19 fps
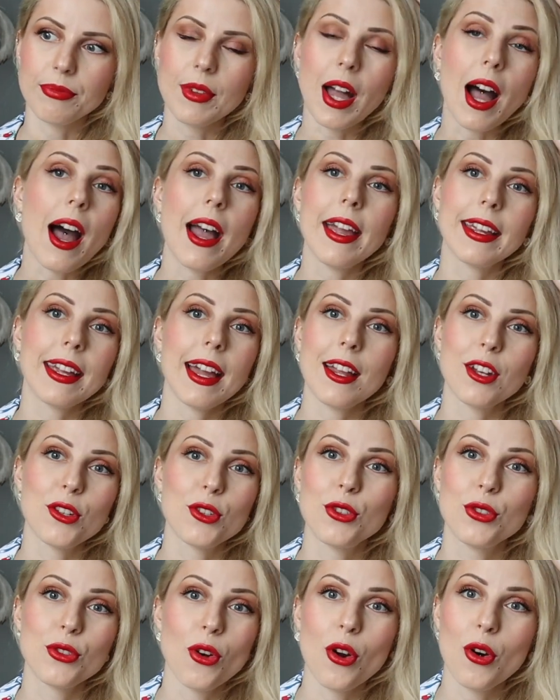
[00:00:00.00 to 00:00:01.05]
I
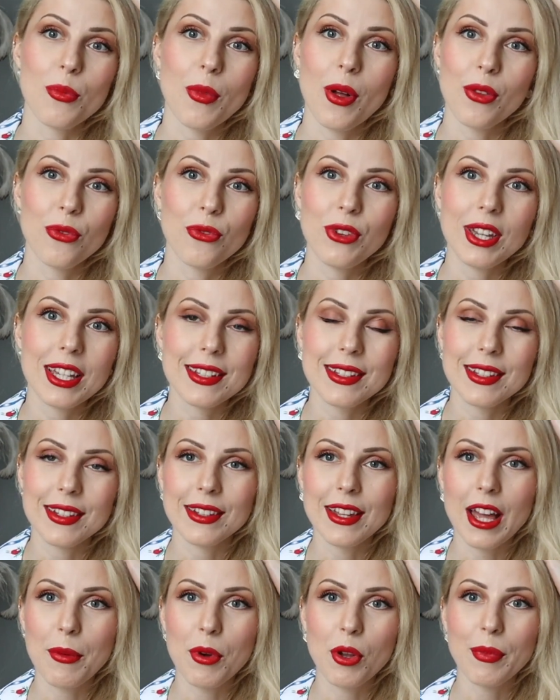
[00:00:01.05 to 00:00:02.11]
can't normal fixing
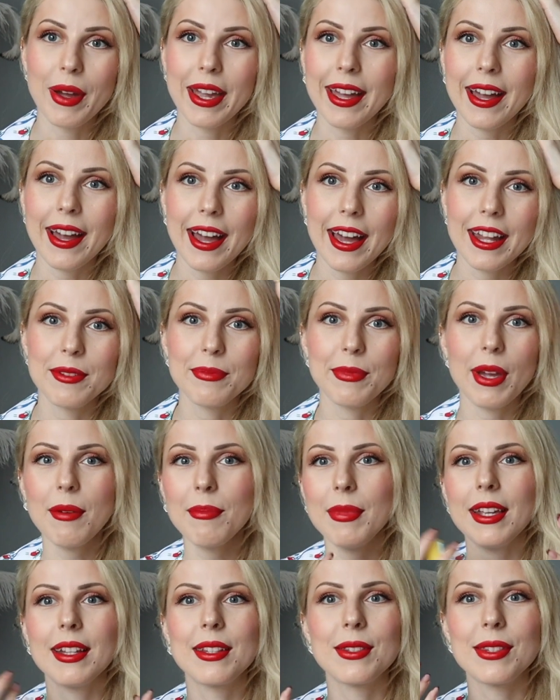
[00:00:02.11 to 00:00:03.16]
them on my head.
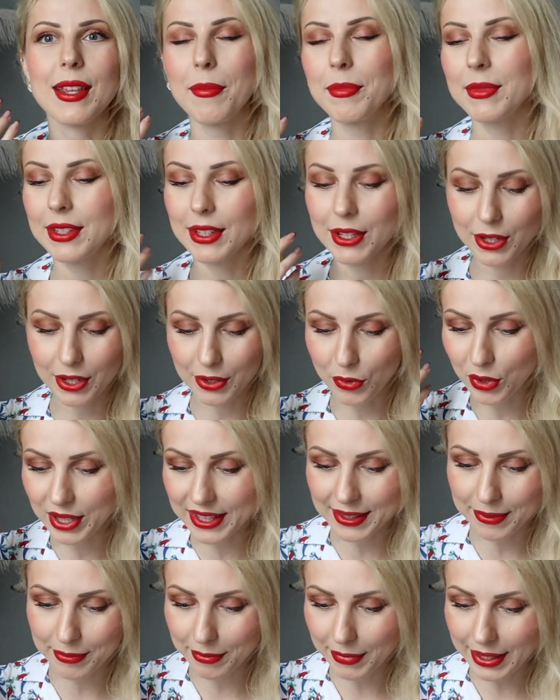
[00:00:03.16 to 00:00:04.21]
Maybe it's something
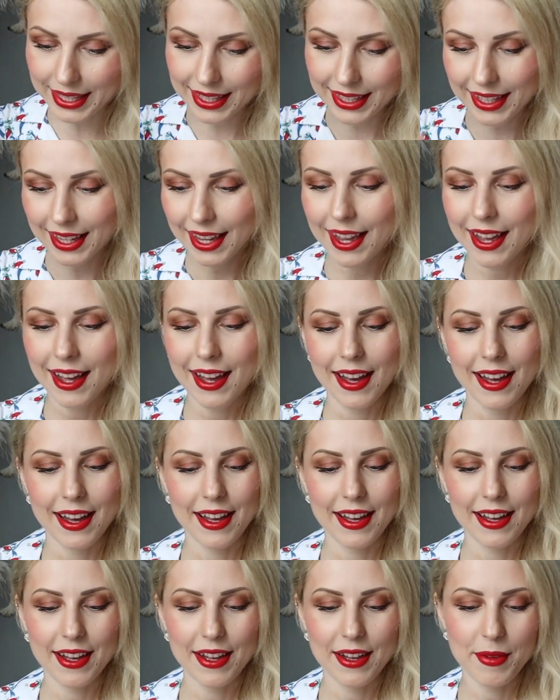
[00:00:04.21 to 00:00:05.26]
with me,
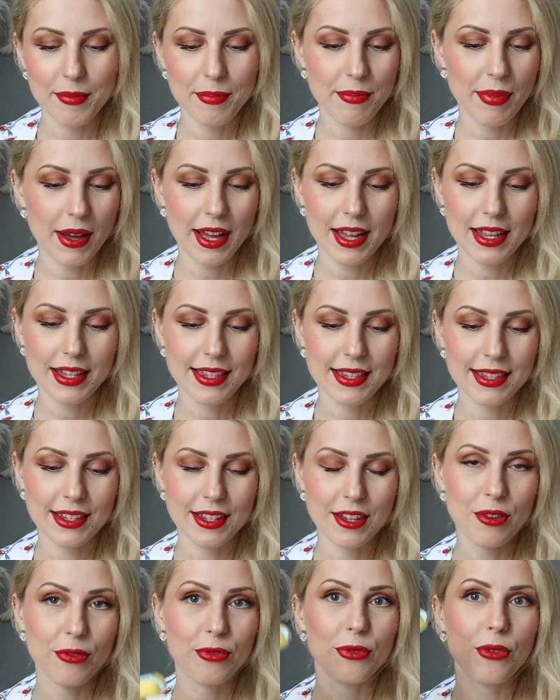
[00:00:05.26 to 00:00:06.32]
but
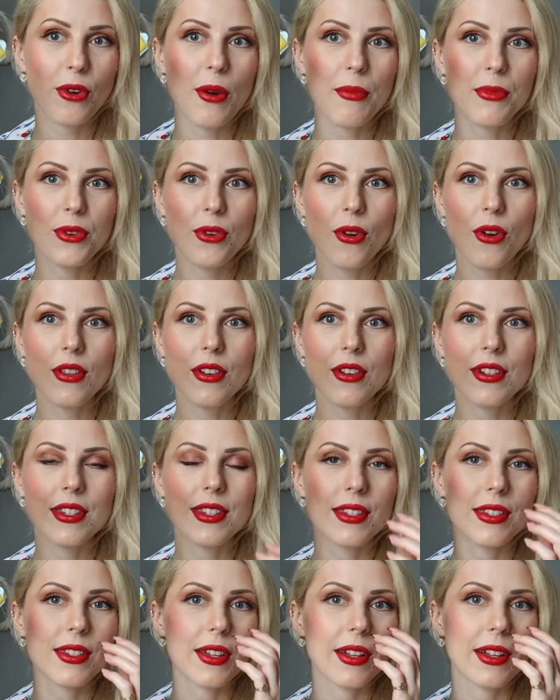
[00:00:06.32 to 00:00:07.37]
foam
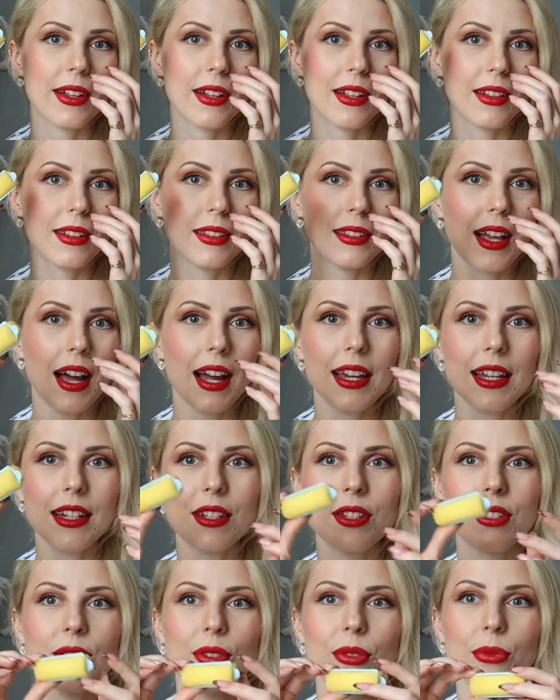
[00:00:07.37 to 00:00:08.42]
rollers
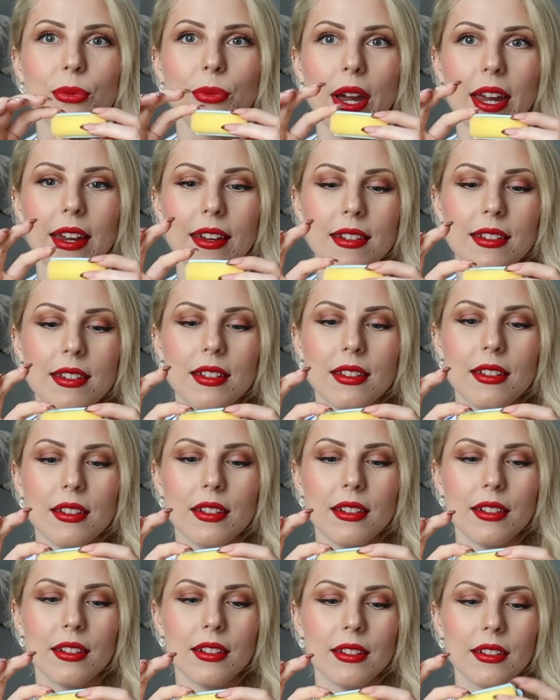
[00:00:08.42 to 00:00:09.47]
lightweight,
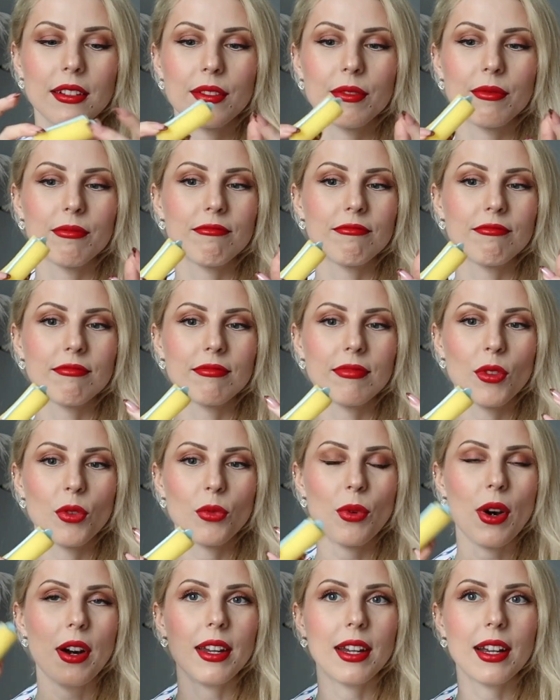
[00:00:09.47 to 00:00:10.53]

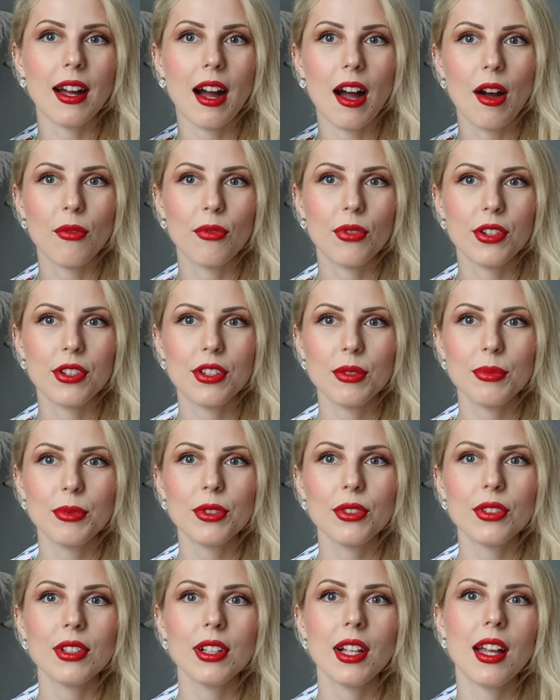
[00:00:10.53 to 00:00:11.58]
very
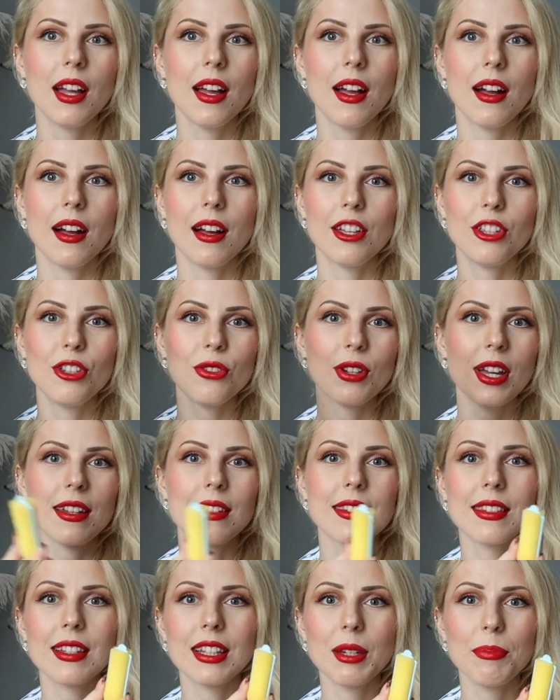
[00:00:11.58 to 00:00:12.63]
comfortable. You can
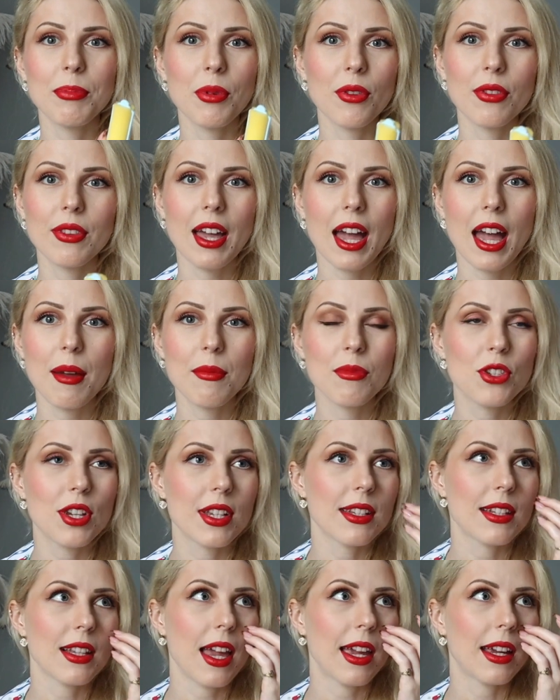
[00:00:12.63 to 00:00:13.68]
sleep on them,
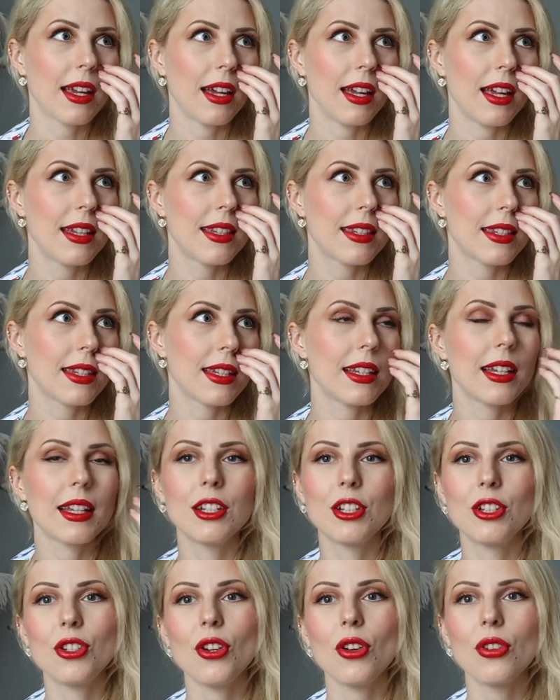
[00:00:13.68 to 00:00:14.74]
just like it's
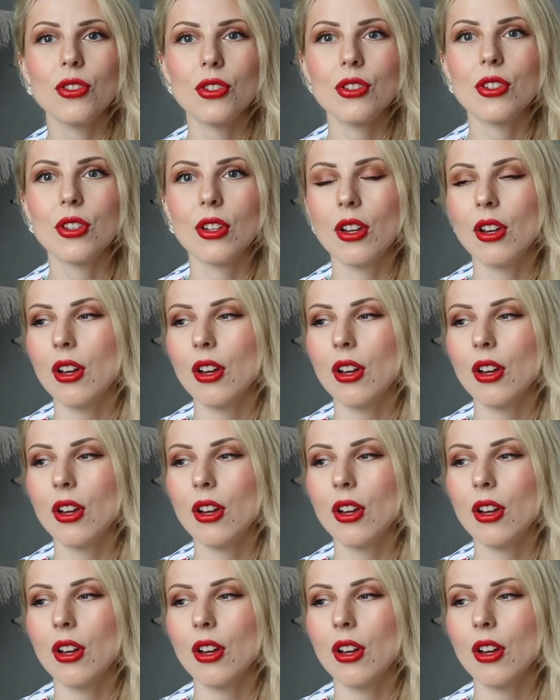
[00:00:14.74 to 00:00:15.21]
don't